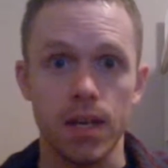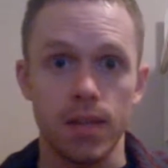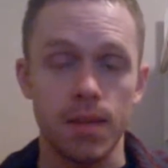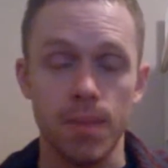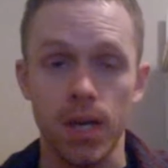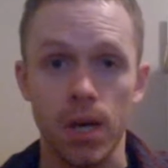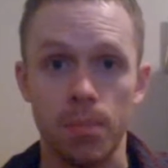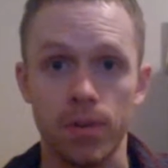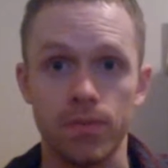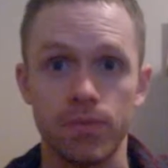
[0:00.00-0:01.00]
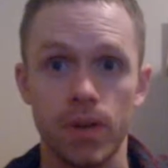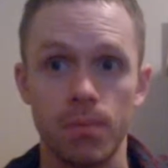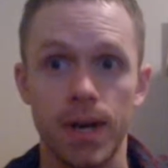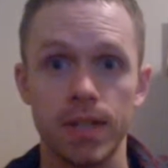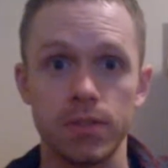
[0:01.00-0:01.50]
that make up our
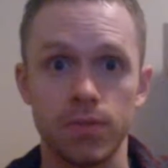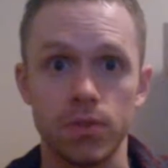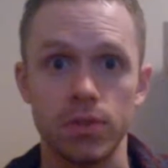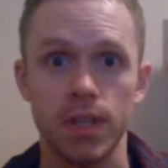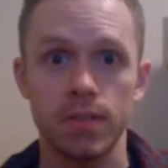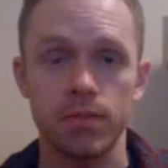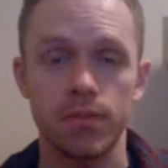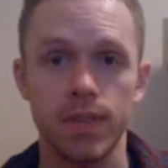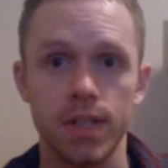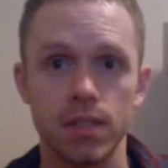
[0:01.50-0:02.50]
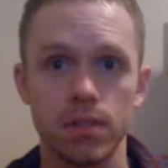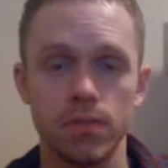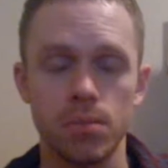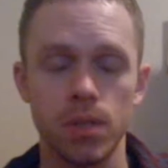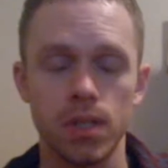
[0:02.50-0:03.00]
body's first line of defense of
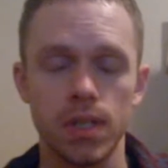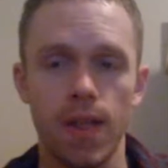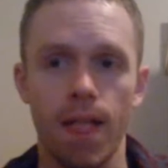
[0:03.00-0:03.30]
immunity